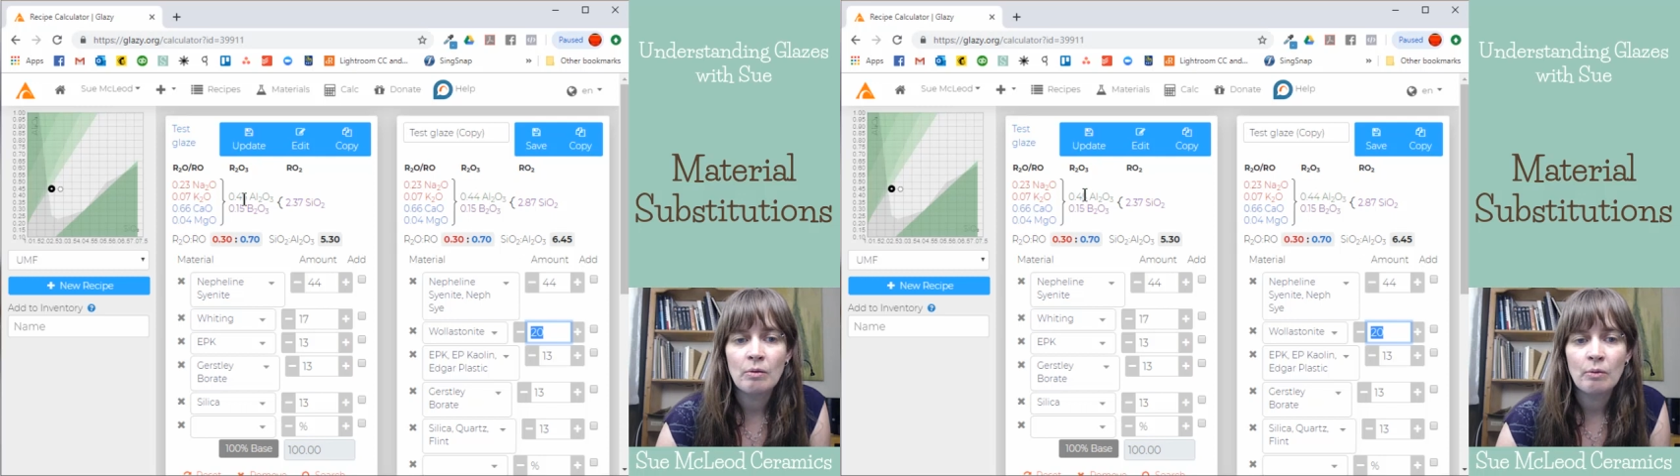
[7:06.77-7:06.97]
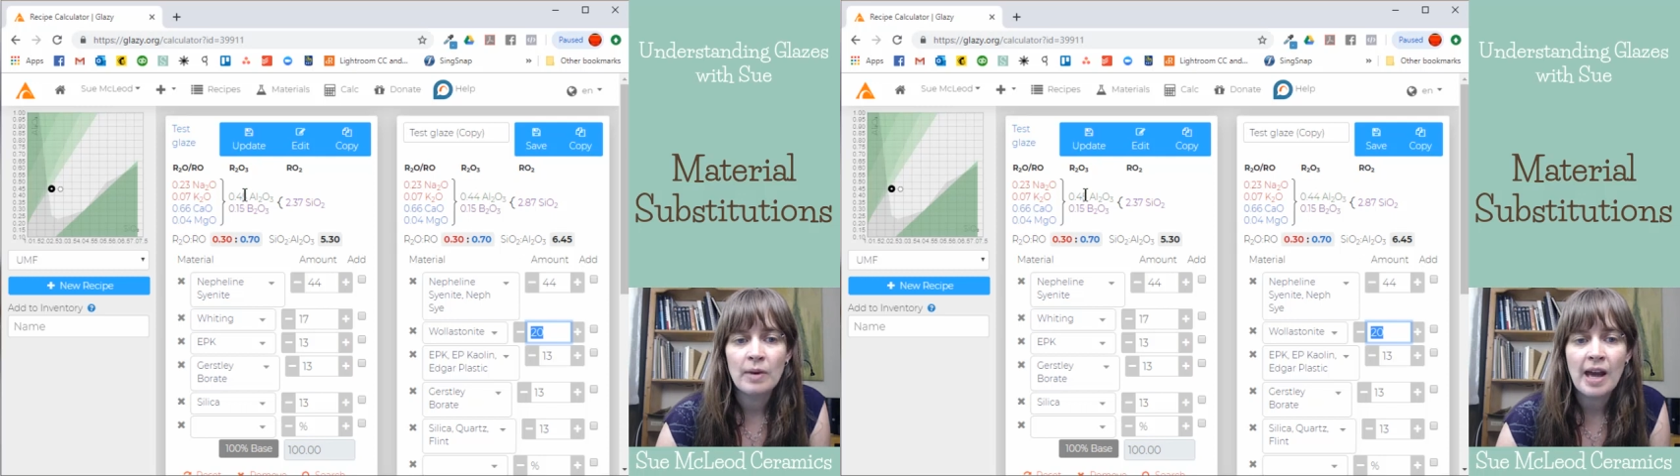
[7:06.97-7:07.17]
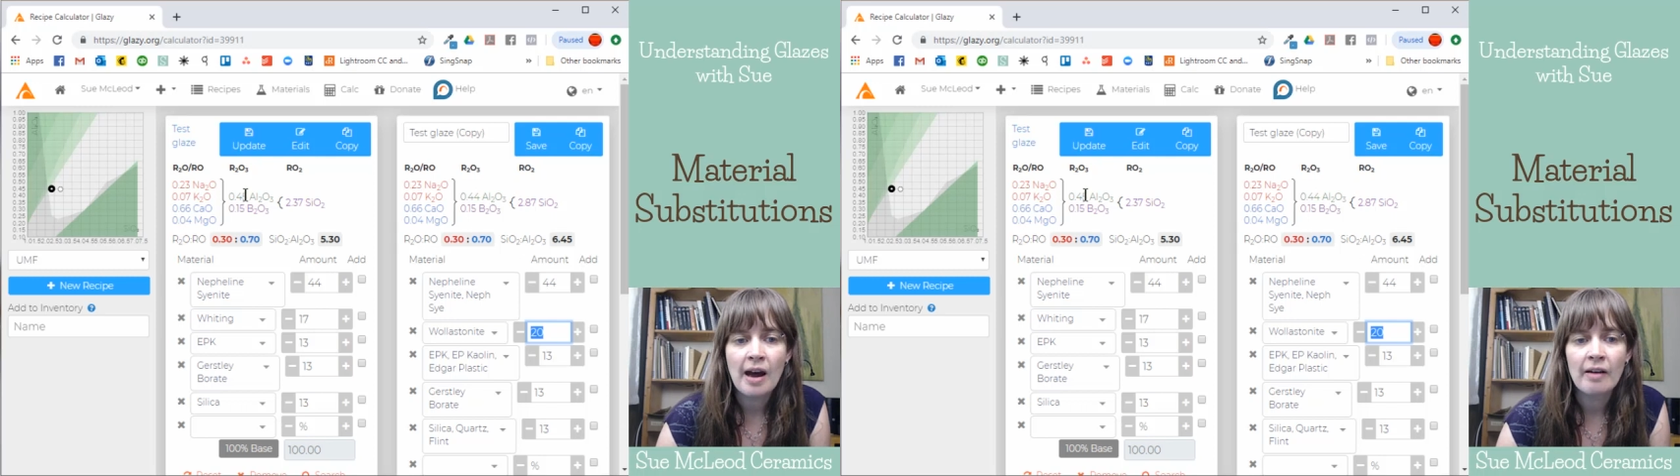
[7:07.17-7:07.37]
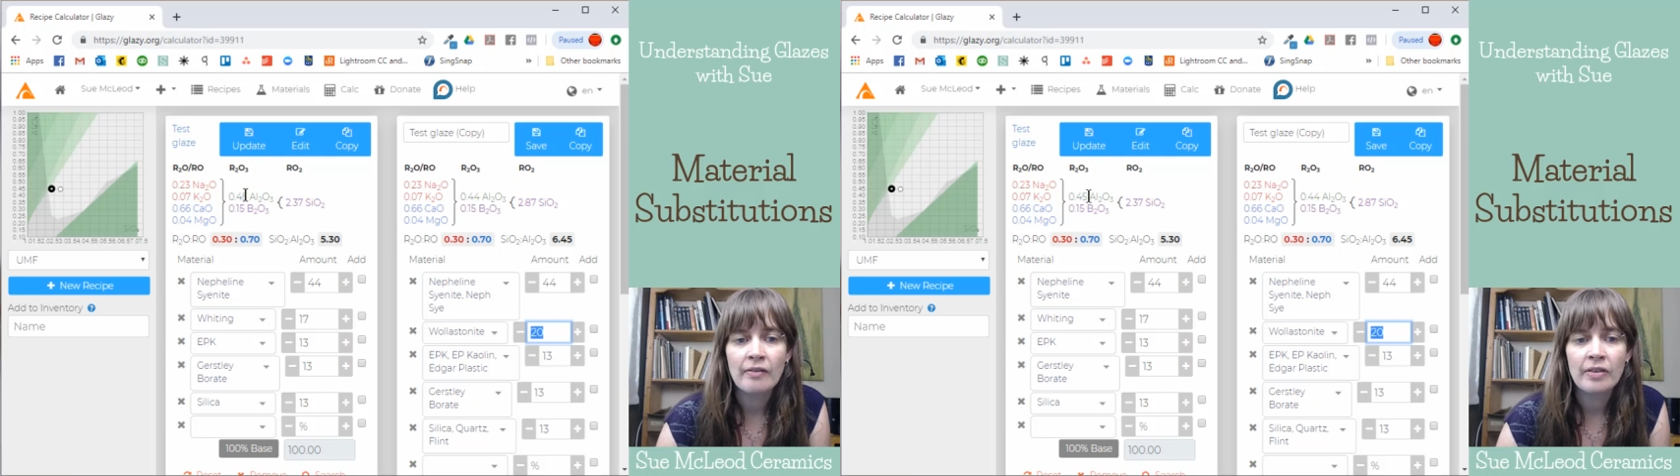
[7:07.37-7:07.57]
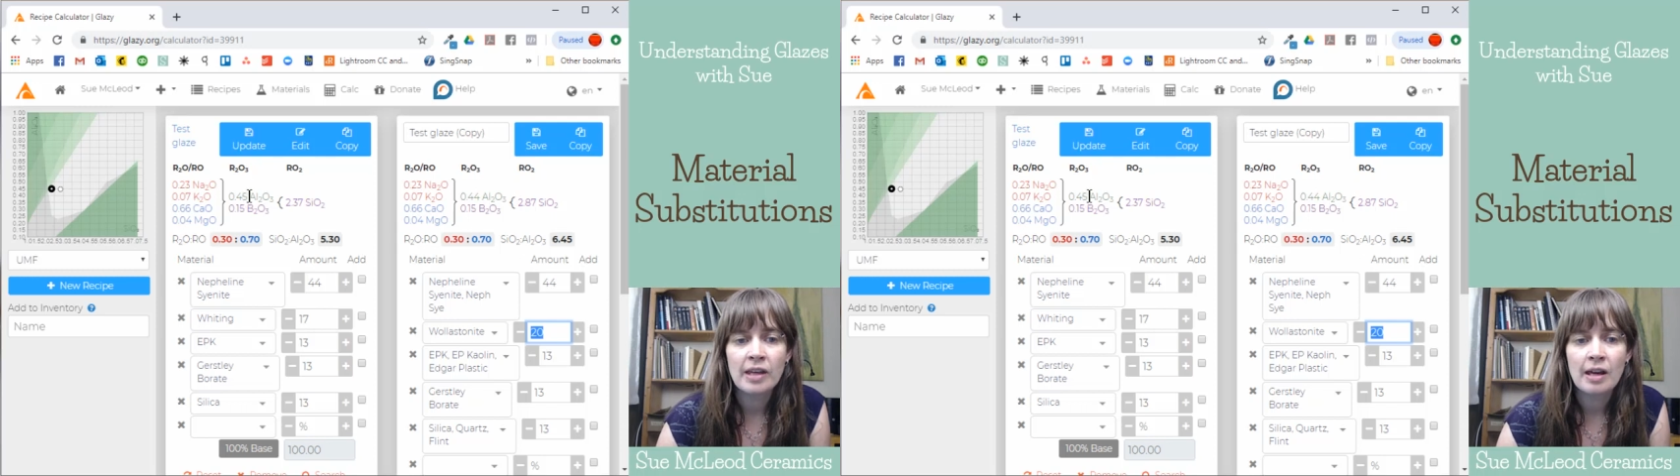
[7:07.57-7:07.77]
we
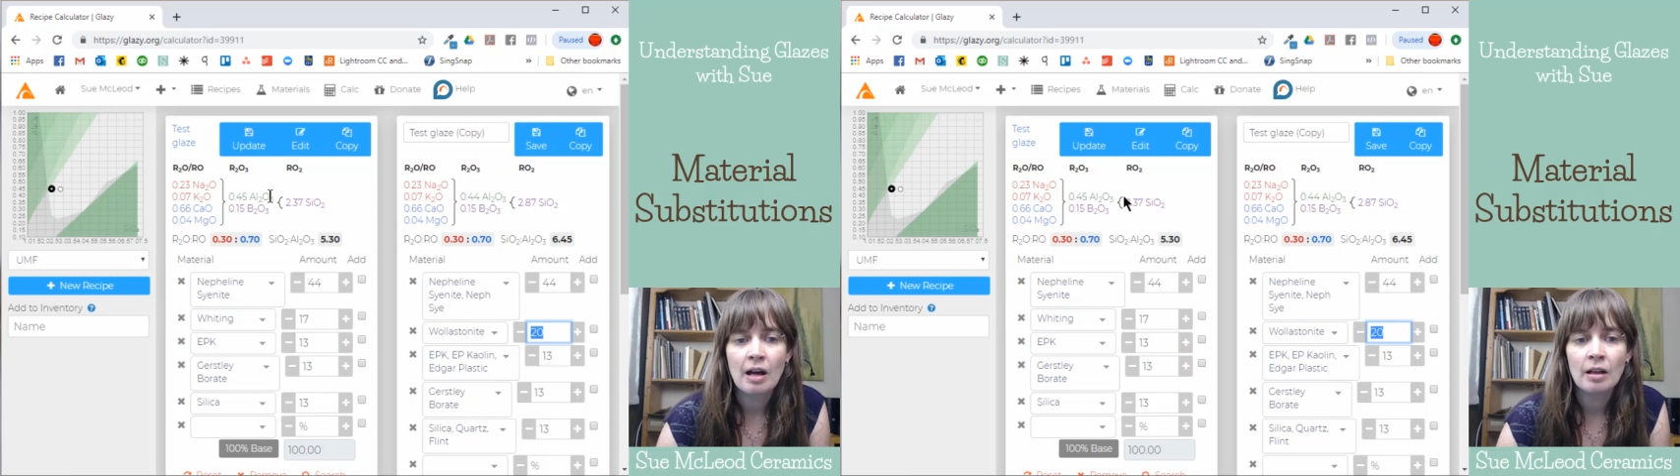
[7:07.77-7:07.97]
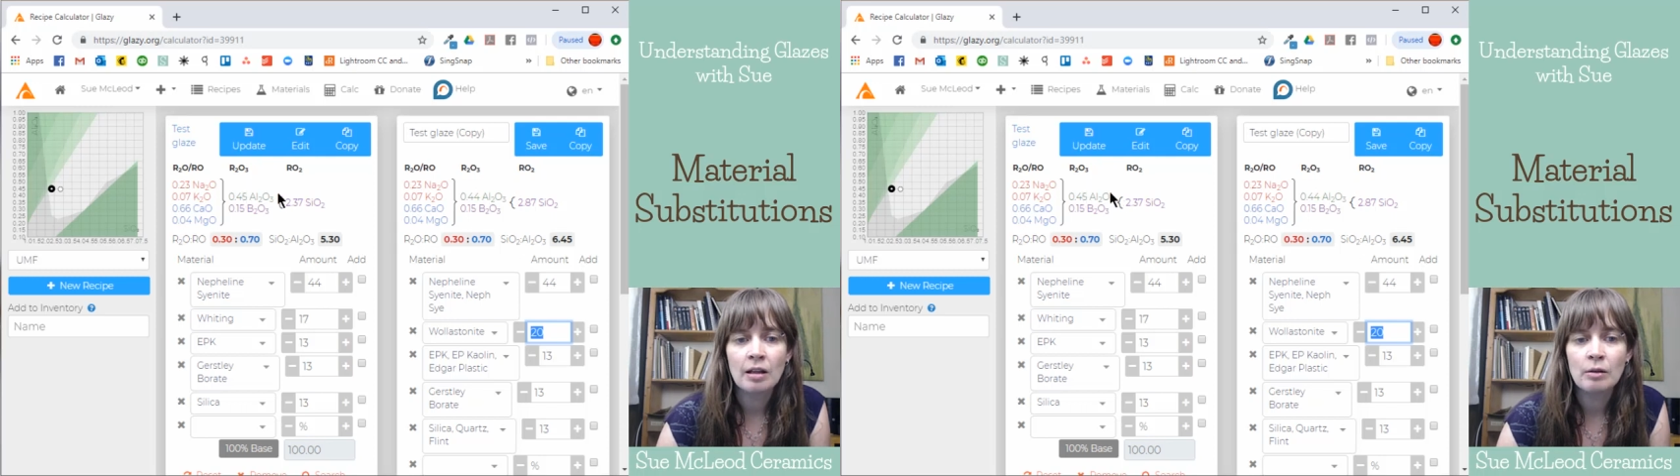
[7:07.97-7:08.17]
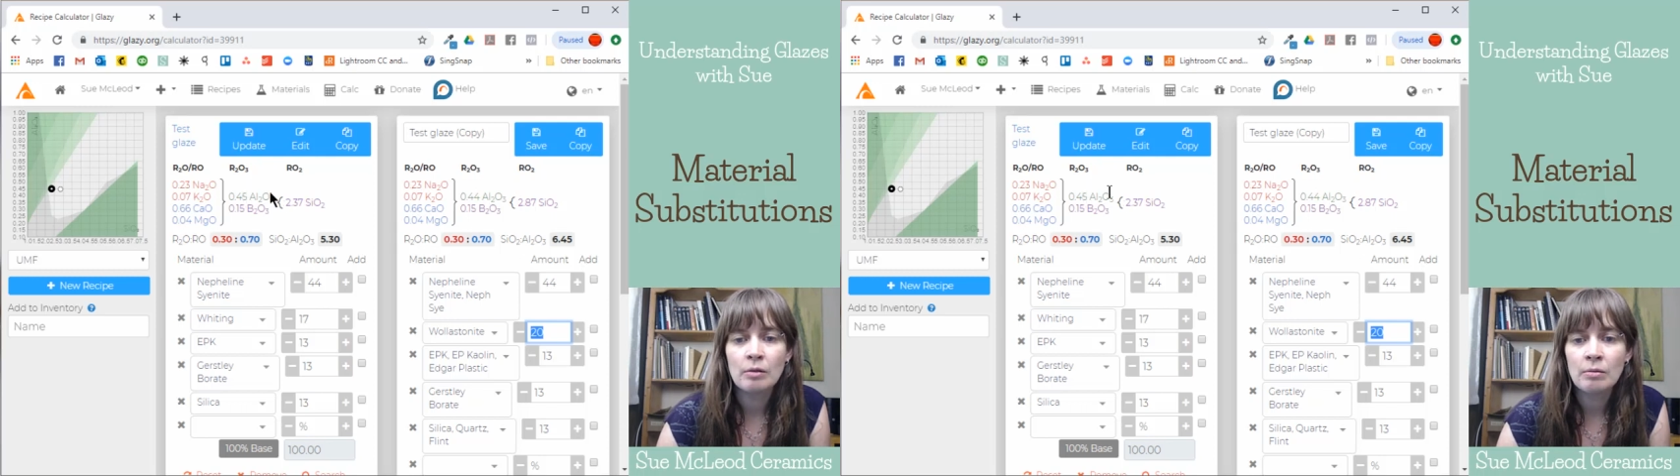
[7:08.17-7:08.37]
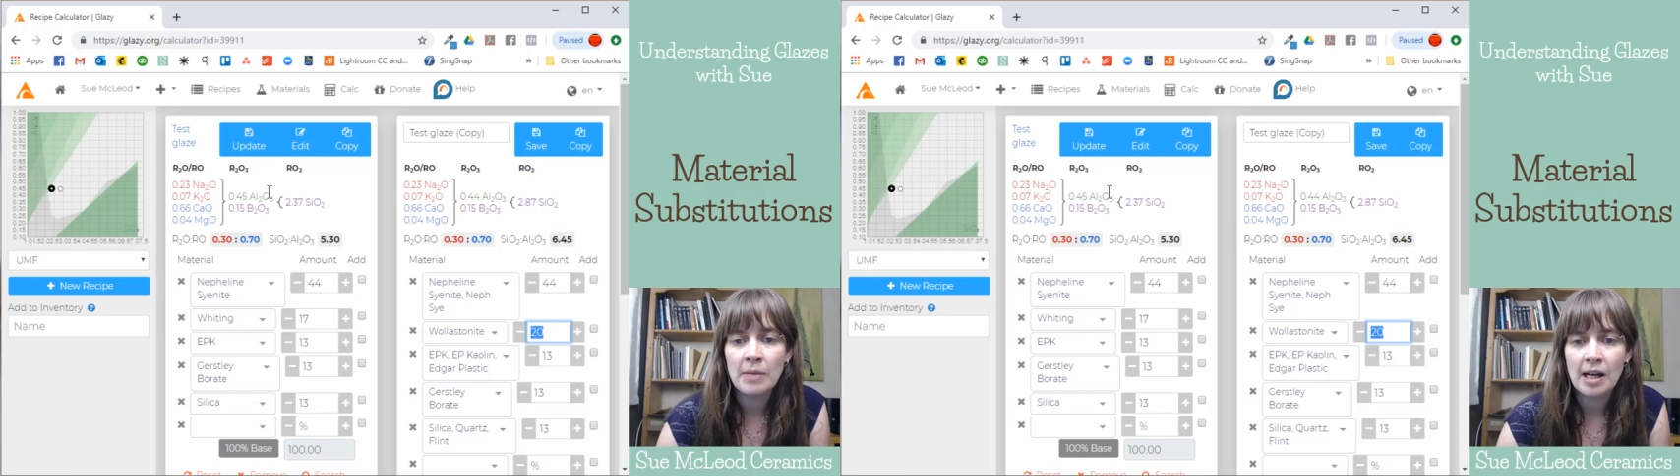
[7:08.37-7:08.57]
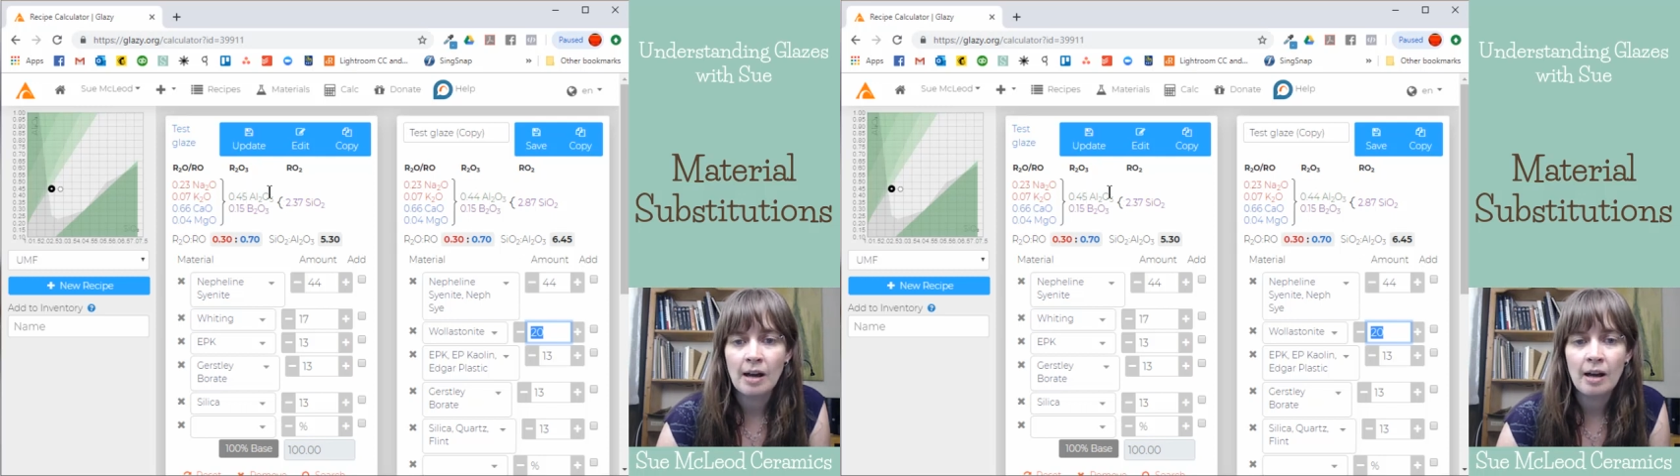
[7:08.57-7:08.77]
have the
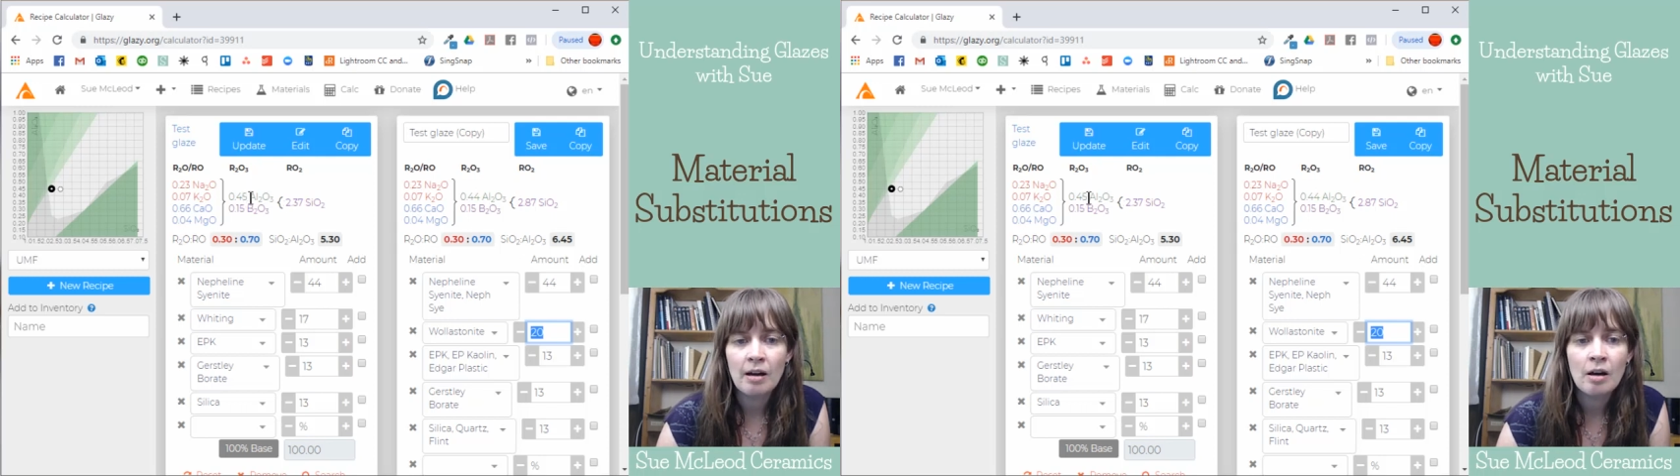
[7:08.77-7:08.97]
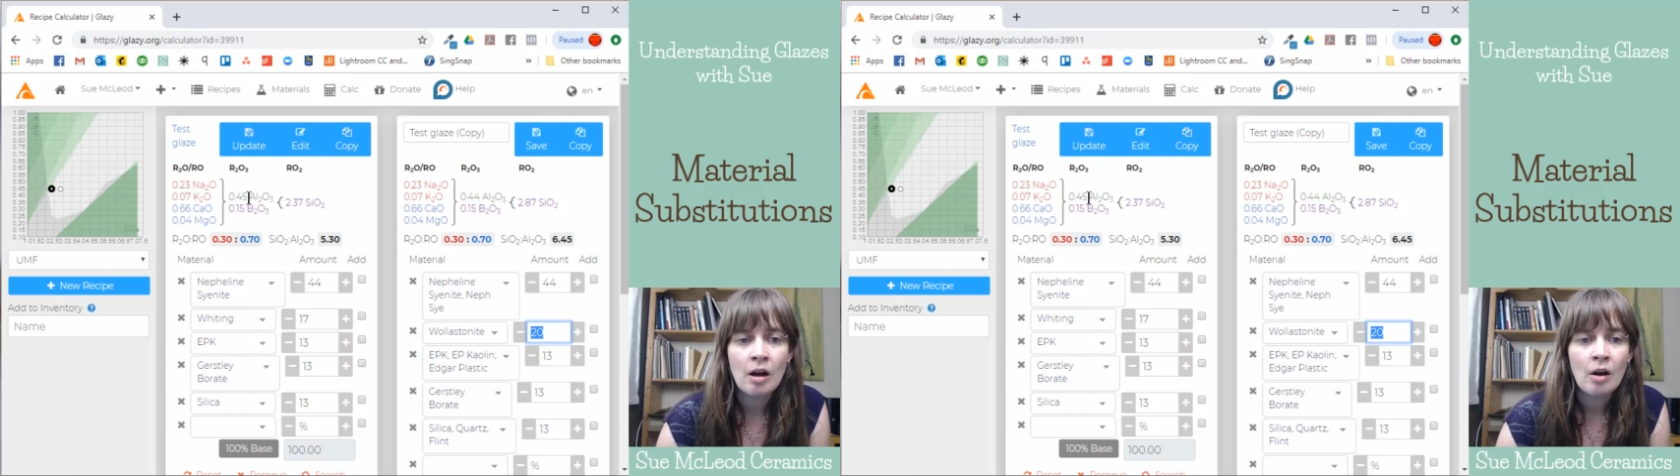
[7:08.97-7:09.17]
alumina,